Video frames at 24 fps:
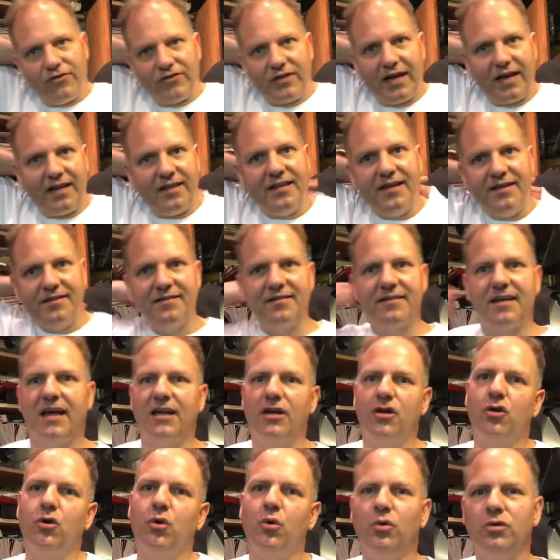those kind of things, it's
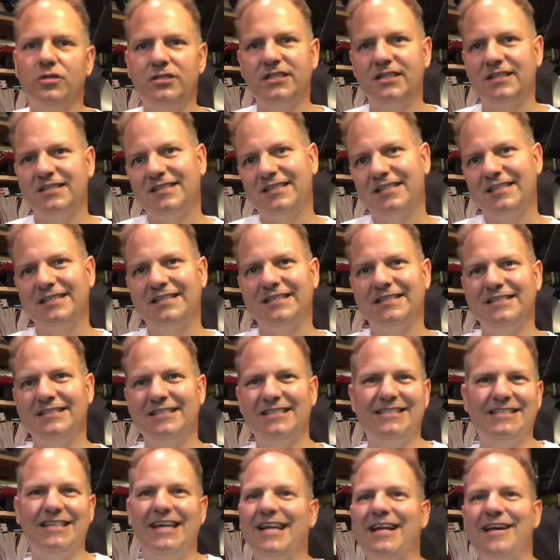kind of cool just to
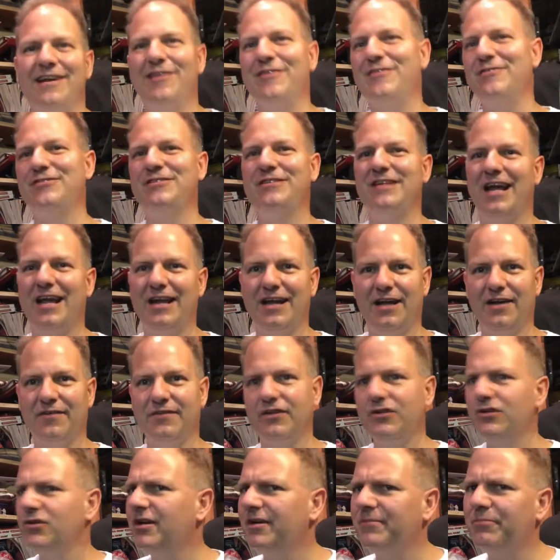get an understanding of
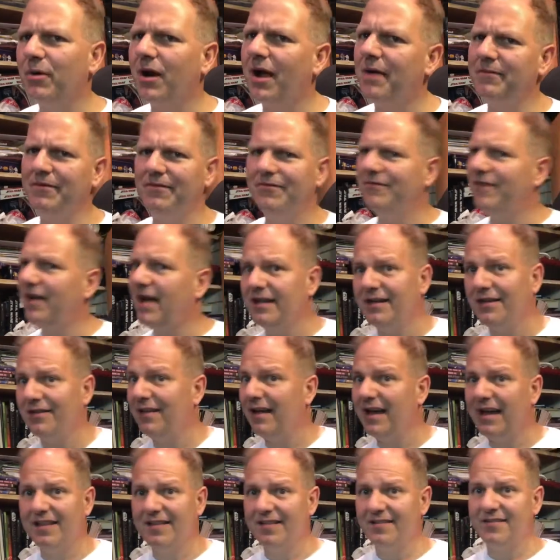this. You could probably find a
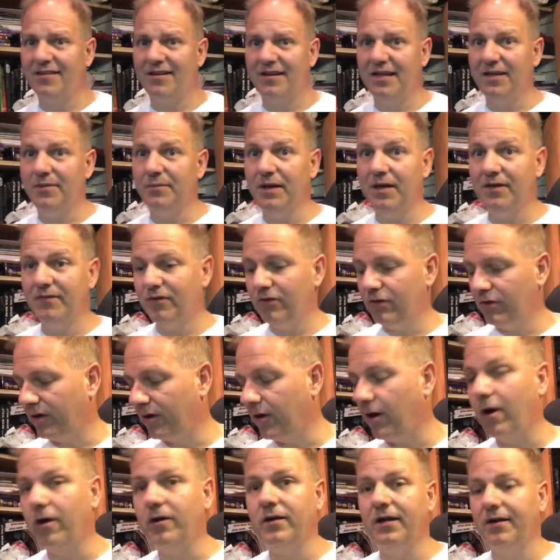lot of this on eBay if you
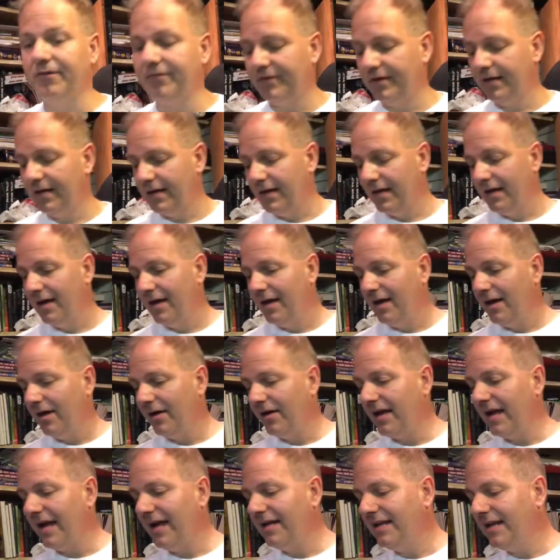look hard enough.
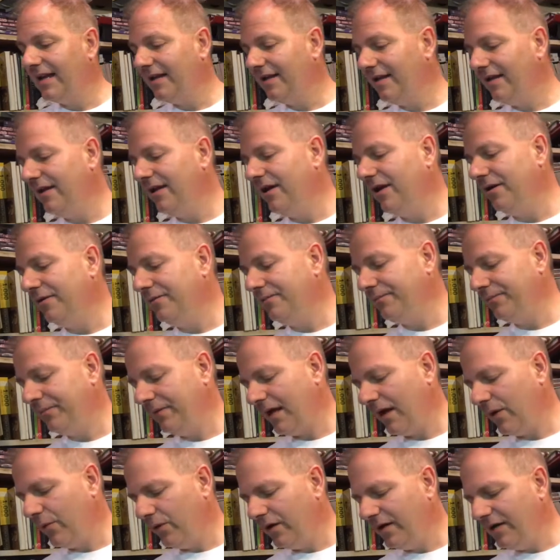Okay, and then, you know,
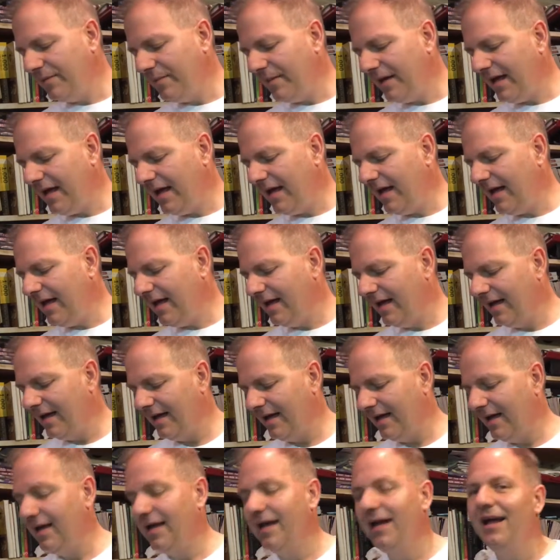I wouldn't be
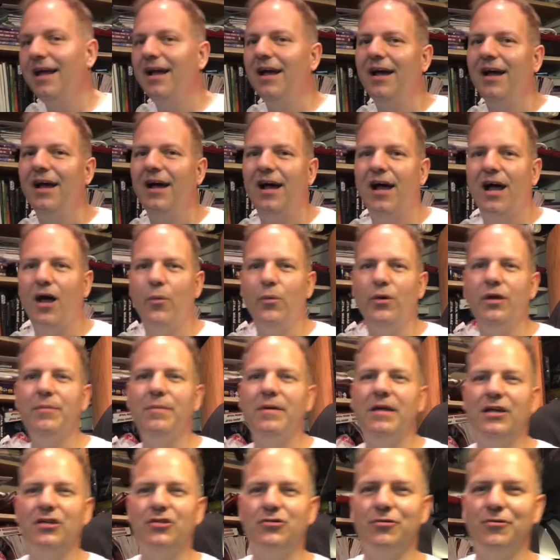
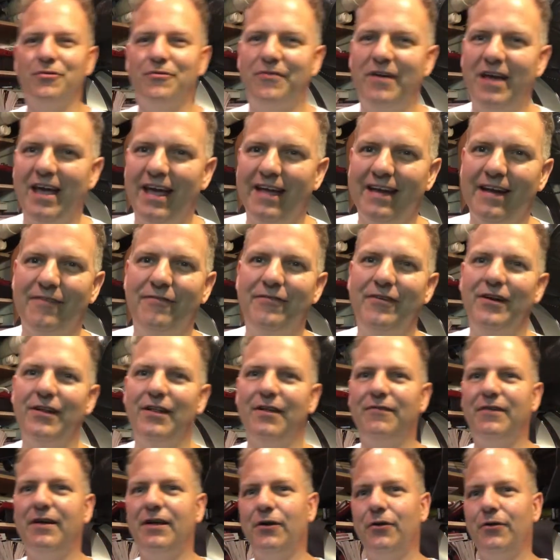a true fan, I
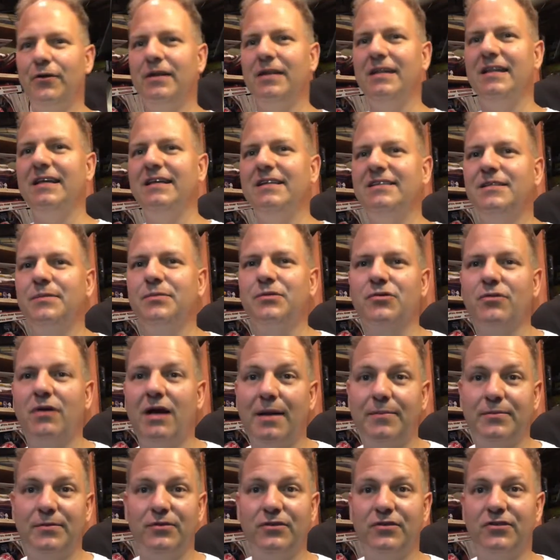feel, if I don't at least
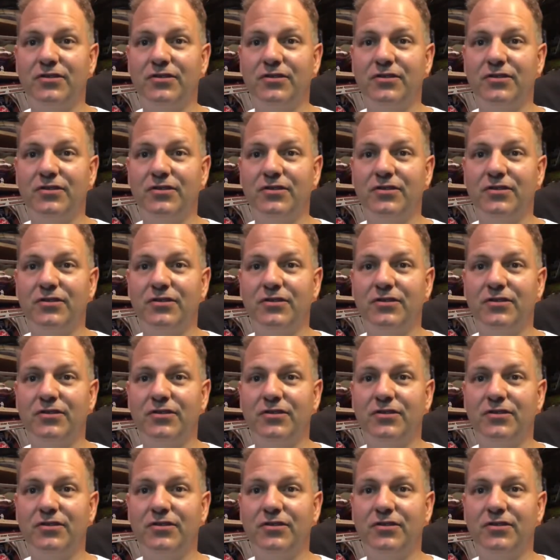subscribe to